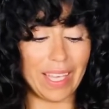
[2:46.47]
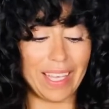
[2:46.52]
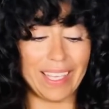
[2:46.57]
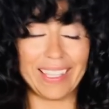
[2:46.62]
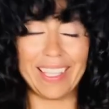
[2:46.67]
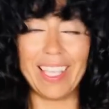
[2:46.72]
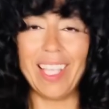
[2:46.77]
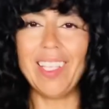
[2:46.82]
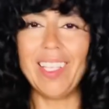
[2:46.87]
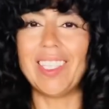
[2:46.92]

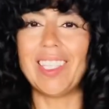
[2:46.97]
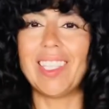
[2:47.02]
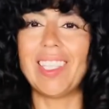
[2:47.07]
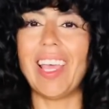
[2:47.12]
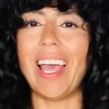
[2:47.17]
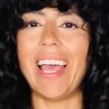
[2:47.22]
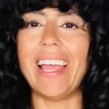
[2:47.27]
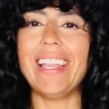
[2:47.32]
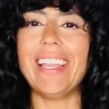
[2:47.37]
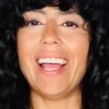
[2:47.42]
The
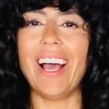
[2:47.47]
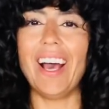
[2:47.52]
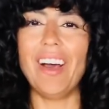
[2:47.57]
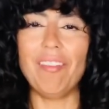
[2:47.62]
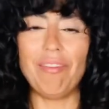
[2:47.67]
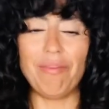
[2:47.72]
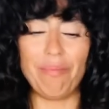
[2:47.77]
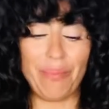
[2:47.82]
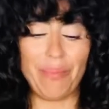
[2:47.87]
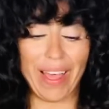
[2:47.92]
Ten
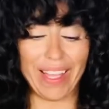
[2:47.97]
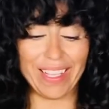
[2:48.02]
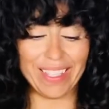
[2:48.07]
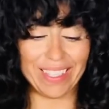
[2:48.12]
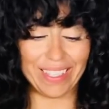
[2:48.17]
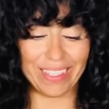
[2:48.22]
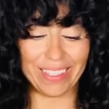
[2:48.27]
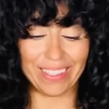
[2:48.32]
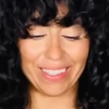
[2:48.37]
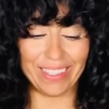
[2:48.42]
of
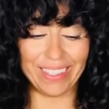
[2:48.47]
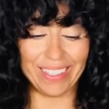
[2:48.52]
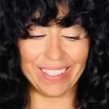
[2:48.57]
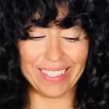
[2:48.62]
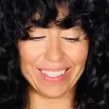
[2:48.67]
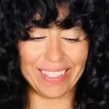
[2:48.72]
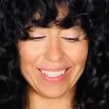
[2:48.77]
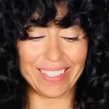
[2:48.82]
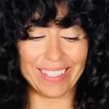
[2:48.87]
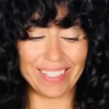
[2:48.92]

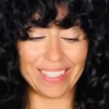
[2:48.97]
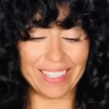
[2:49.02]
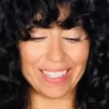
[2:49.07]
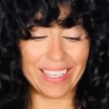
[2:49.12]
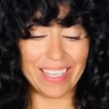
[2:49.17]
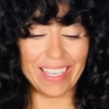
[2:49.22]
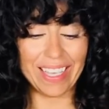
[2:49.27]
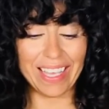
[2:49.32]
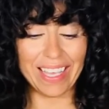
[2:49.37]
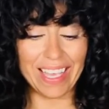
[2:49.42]
Pentacles,
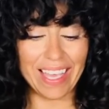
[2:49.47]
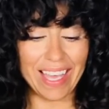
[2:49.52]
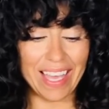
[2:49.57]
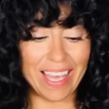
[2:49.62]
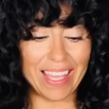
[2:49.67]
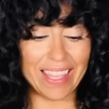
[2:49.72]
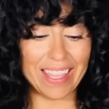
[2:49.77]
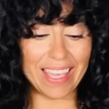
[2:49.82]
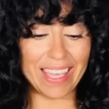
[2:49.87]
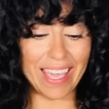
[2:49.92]

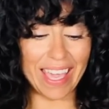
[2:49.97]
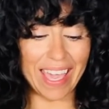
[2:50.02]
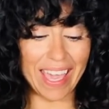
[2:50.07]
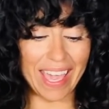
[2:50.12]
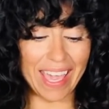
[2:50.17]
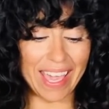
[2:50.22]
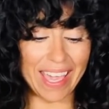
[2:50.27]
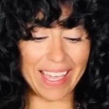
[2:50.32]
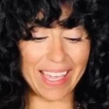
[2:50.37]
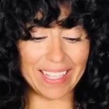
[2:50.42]
the
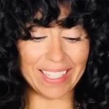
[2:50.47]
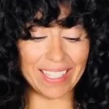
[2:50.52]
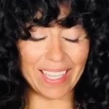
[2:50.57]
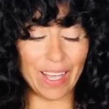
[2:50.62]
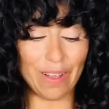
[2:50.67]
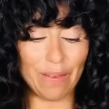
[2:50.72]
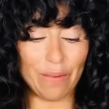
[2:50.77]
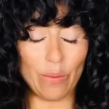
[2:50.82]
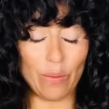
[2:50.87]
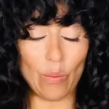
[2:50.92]
Eight
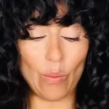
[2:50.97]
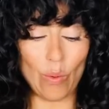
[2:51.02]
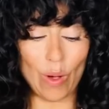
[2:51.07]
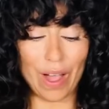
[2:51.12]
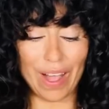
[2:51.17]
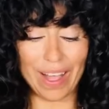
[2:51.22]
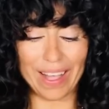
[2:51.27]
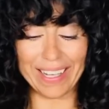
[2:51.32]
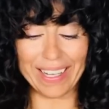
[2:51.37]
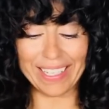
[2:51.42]
of
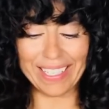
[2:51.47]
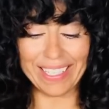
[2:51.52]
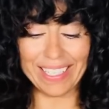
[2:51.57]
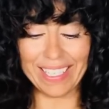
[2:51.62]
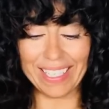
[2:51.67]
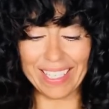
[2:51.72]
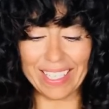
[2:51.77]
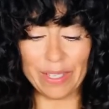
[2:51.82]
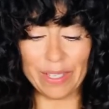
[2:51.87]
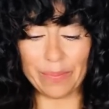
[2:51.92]

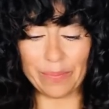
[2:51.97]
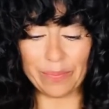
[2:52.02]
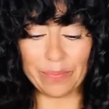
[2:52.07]
Wands,